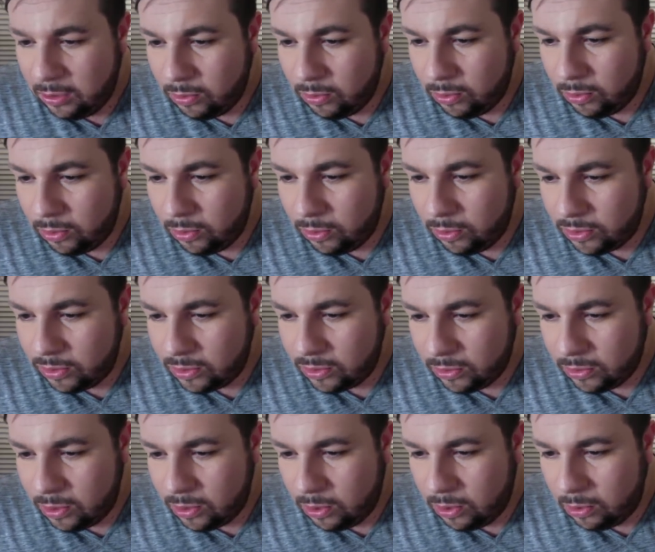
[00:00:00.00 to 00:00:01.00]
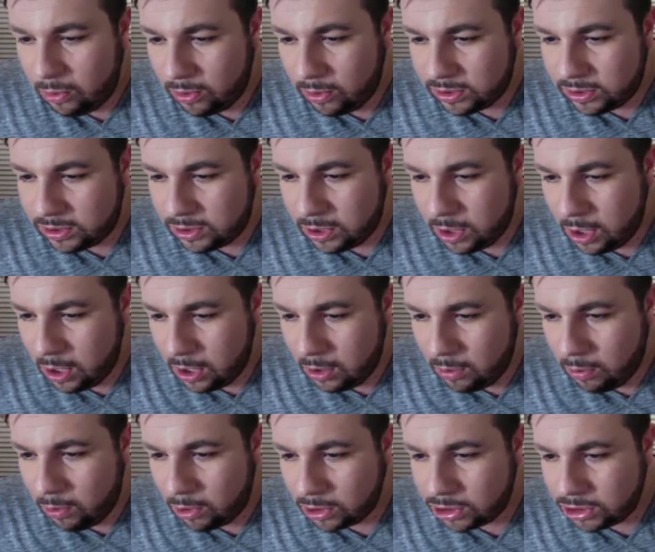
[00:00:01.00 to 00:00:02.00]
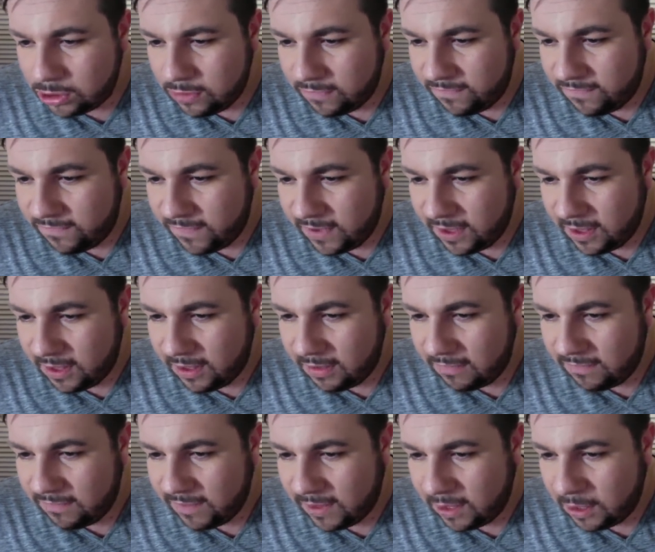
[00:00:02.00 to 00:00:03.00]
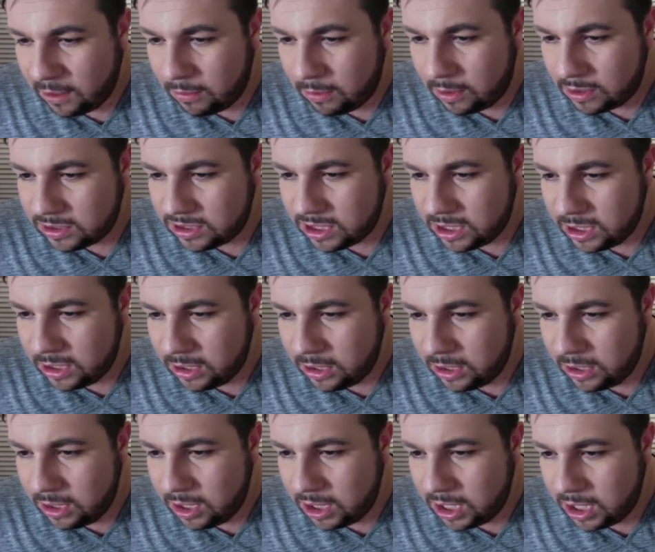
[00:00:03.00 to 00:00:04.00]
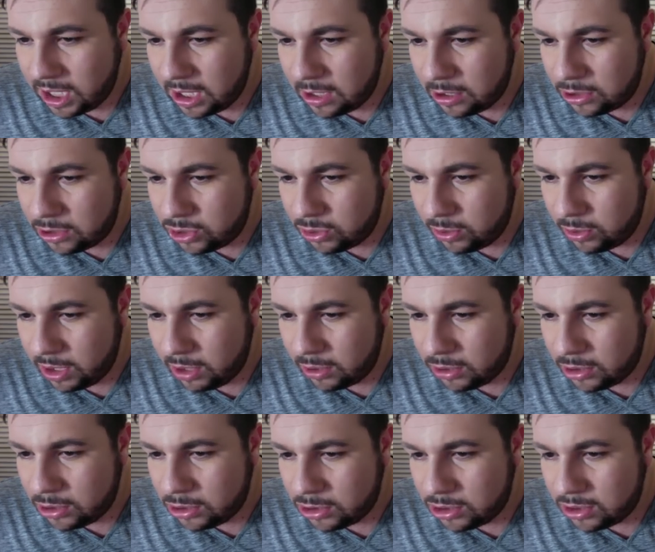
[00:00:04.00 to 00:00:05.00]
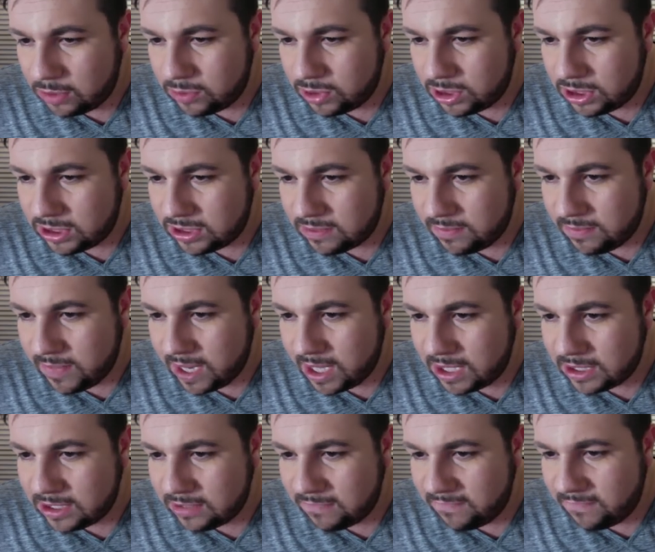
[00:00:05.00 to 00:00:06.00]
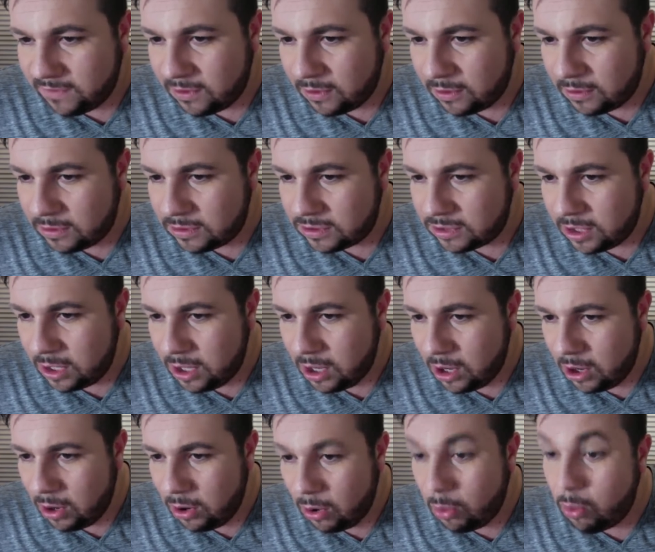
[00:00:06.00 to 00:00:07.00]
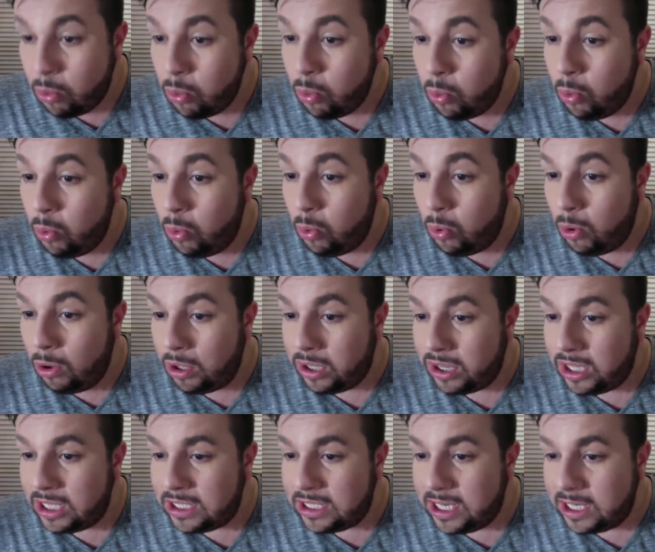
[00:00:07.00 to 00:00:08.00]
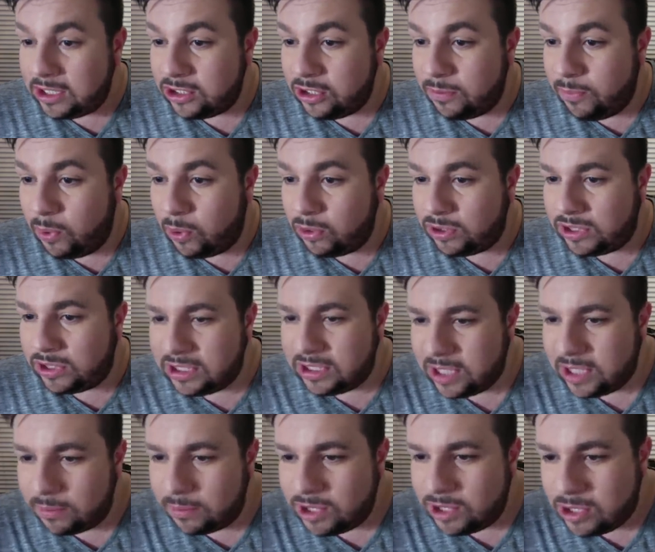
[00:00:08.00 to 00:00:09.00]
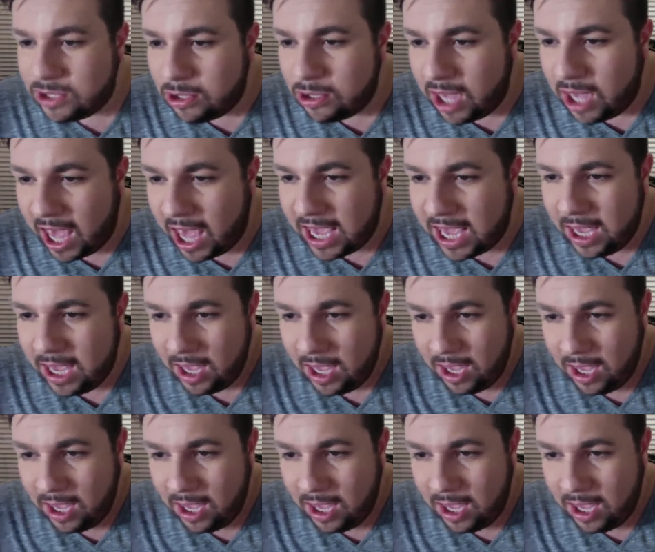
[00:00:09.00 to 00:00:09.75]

Brutal Quartz. Watch your fellow Aussie Nikita Joy on YouTube. She's amazing for those. Ooh, oily textured porcelains. Come to the UK.